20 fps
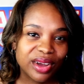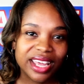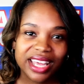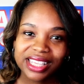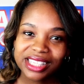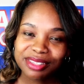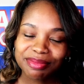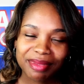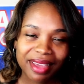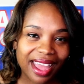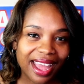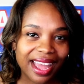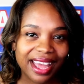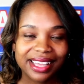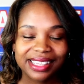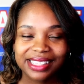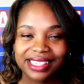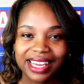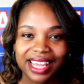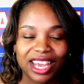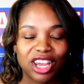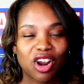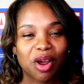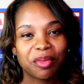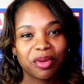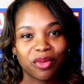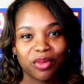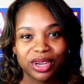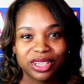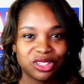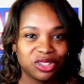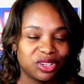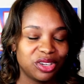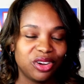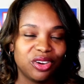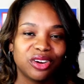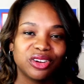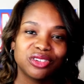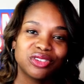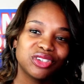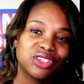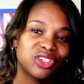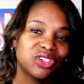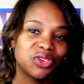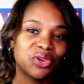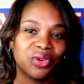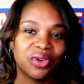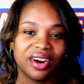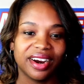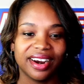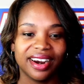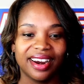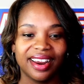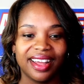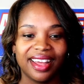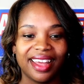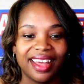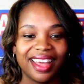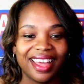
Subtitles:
get some gas later, I'm gonna run to the grocery store,